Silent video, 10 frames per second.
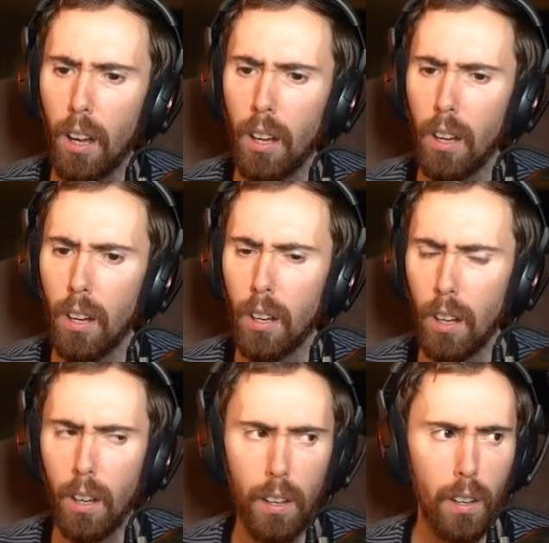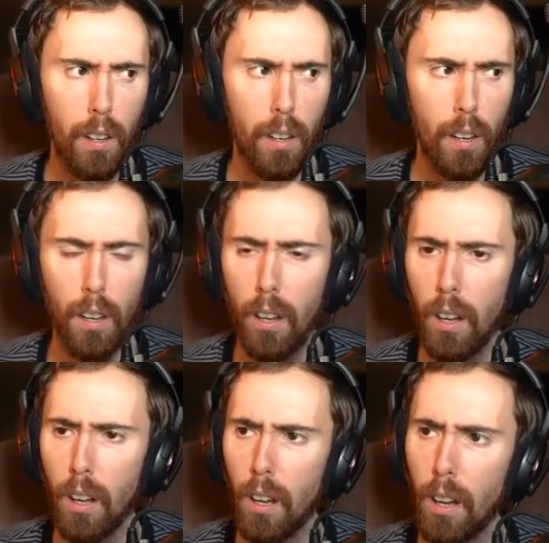So the place that we do not
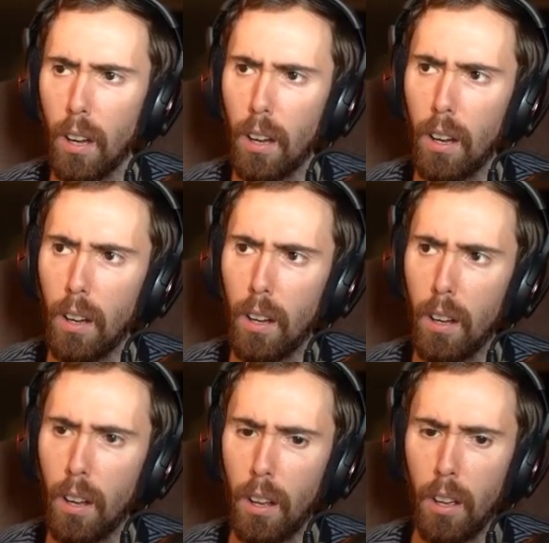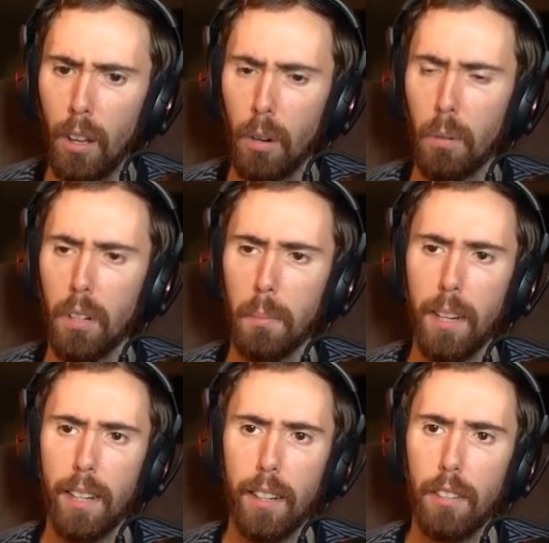speak of. It is, of course. What do you
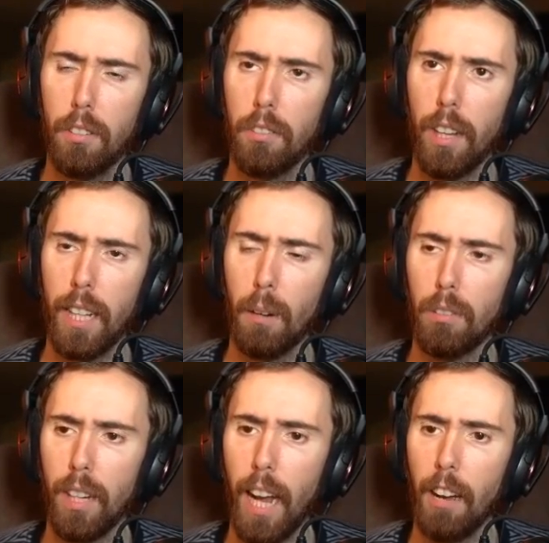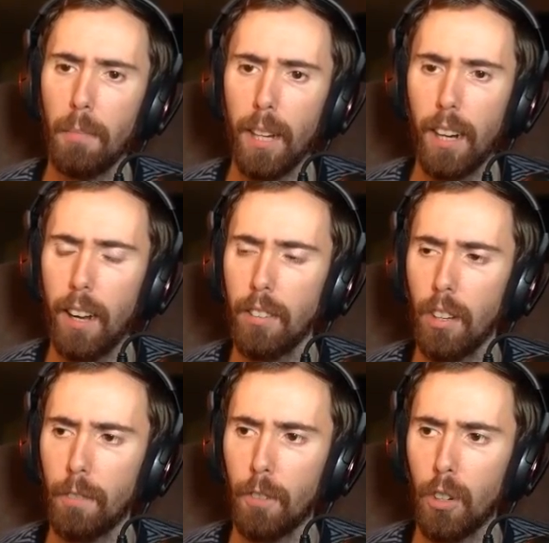mean? This is like that was like half my
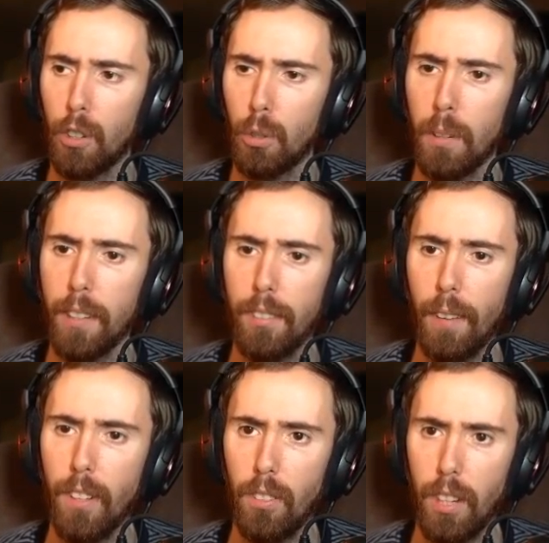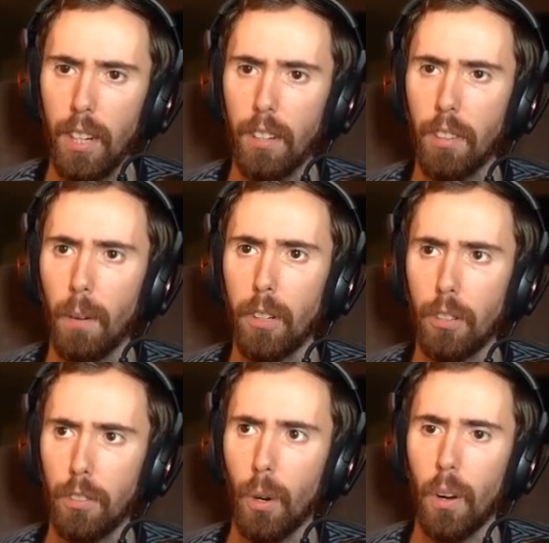content for 2017. Is I would
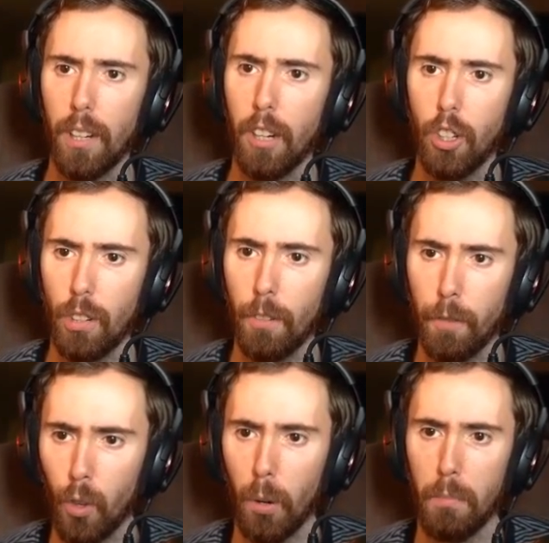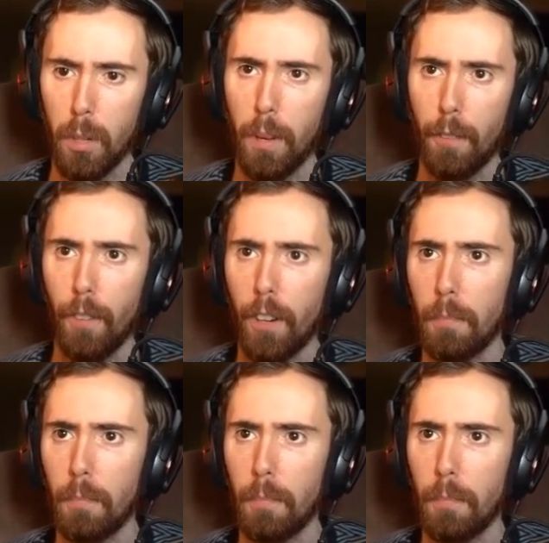just go into general forums and make fun of